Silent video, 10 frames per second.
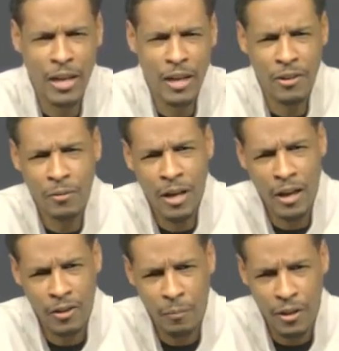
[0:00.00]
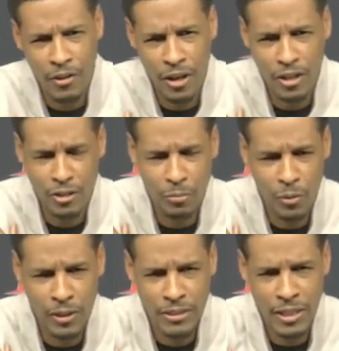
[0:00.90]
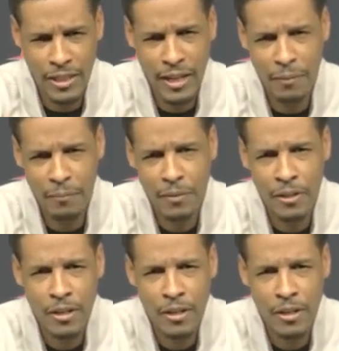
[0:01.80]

held them under 100 points that game,